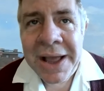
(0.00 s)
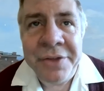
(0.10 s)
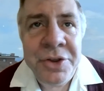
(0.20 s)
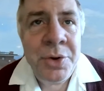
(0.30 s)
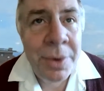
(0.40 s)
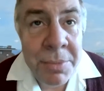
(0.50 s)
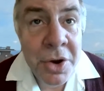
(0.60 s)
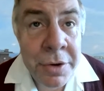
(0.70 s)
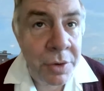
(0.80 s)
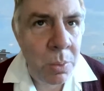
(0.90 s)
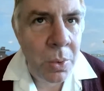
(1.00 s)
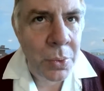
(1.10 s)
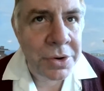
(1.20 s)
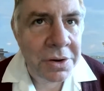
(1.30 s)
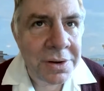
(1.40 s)
and you remove
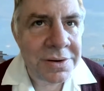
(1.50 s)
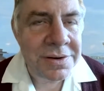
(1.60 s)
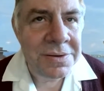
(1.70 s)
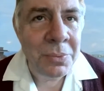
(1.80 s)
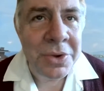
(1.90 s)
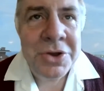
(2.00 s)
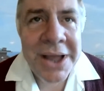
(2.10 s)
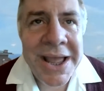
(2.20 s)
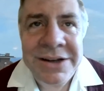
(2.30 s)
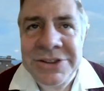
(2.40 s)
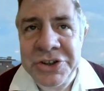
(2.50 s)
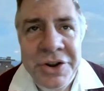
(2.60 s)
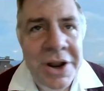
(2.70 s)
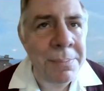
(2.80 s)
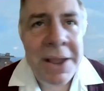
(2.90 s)
reward when you're hedged,
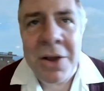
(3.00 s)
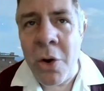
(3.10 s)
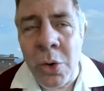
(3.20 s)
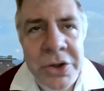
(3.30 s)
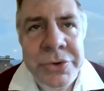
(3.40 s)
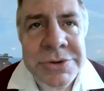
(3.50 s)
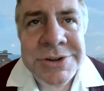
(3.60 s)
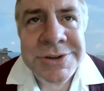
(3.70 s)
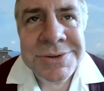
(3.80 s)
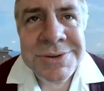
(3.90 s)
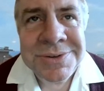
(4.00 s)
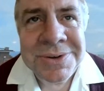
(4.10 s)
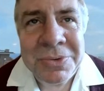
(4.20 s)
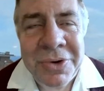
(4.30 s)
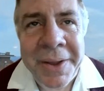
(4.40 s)
you don't make or lose,
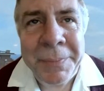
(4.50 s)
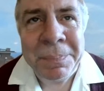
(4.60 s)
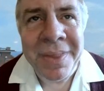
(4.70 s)
right?